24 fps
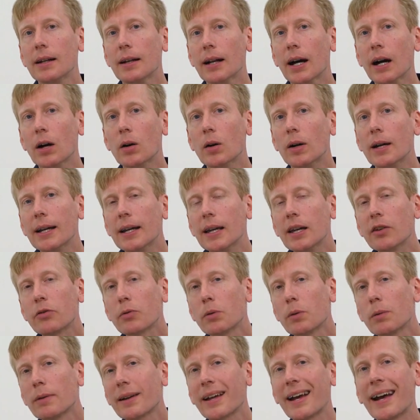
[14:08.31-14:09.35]
Now,
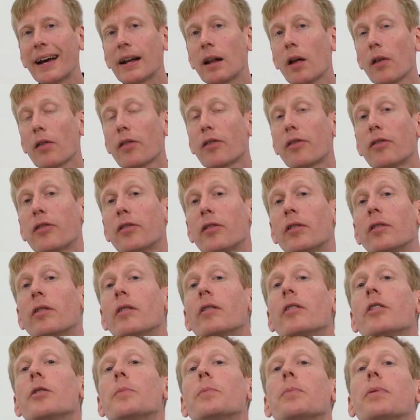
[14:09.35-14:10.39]
if we were to add a
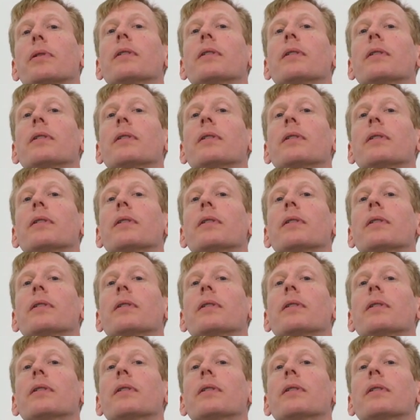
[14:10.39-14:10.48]
third